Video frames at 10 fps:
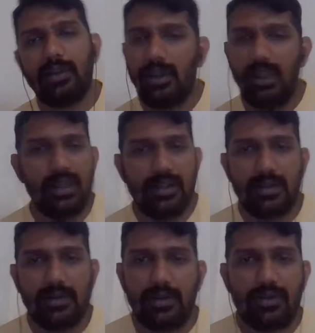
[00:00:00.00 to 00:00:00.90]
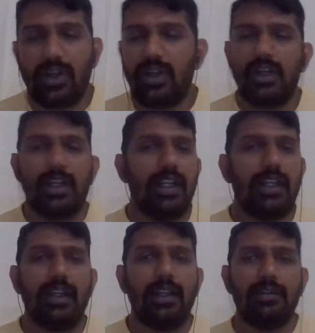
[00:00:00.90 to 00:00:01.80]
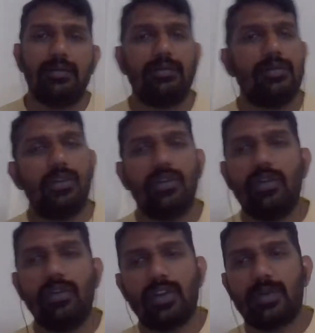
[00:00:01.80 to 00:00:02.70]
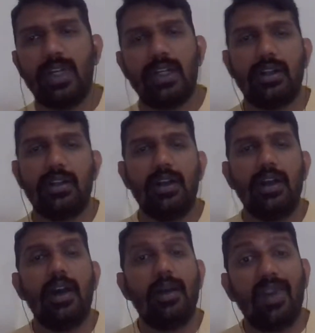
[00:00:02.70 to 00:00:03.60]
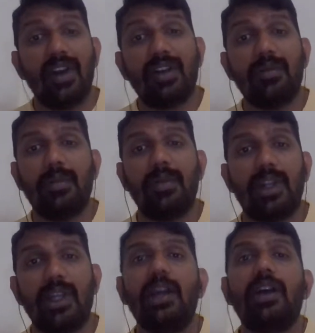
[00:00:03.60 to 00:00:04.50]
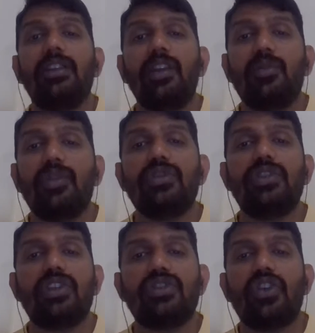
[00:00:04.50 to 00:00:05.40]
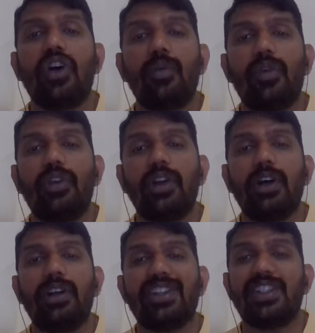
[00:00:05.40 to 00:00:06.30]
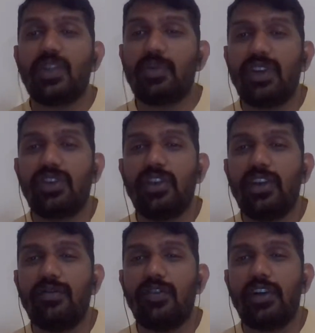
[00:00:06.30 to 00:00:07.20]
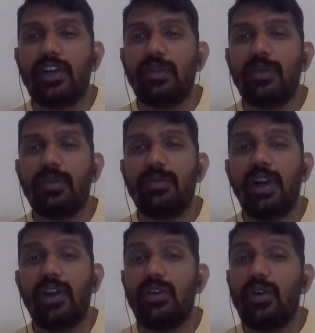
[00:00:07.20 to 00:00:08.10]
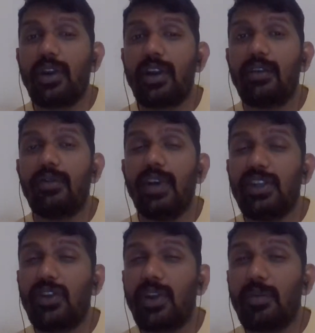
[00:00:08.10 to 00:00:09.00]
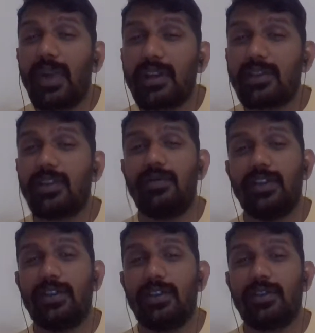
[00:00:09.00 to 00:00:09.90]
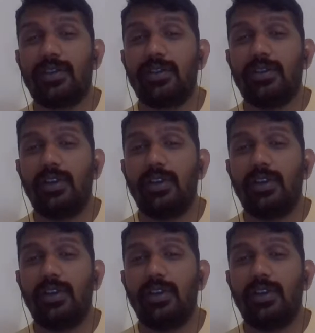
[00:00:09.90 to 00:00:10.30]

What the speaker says: Yes, so 100 link click, the goal was met. But remember, the music shop owner specially wanted people to request repair services.